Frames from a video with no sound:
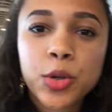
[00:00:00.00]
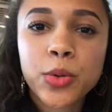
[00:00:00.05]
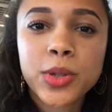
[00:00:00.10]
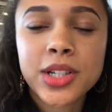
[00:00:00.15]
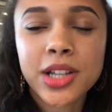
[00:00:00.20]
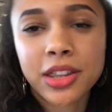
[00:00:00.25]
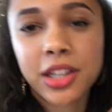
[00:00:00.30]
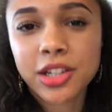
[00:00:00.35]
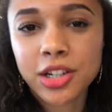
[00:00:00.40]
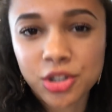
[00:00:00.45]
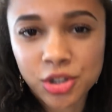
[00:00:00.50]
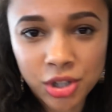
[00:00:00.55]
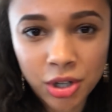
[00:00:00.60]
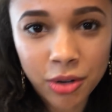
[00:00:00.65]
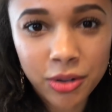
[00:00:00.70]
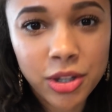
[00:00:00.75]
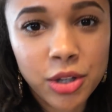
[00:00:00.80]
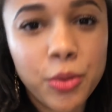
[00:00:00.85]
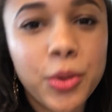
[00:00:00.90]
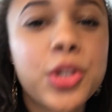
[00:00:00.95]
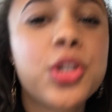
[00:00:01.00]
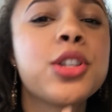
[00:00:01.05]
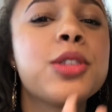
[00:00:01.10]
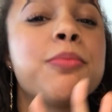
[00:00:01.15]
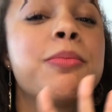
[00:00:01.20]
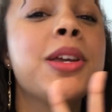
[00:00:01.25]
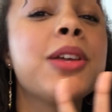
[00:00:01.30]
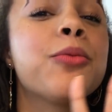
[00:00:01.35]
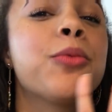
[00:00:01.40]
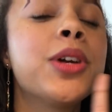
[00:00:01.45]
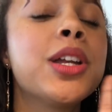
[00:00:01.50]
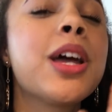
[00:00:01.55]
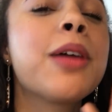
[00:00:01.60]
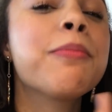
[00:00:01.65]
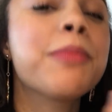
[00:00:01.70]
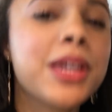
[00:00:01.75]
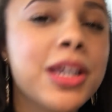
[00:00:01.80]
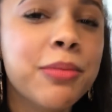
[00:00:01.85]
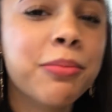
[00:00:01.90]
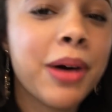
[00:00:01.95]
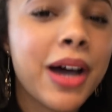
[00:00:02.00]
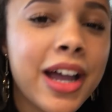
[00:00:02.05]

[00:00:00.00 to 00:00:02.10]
which was nothing to show you, which is me, what I mean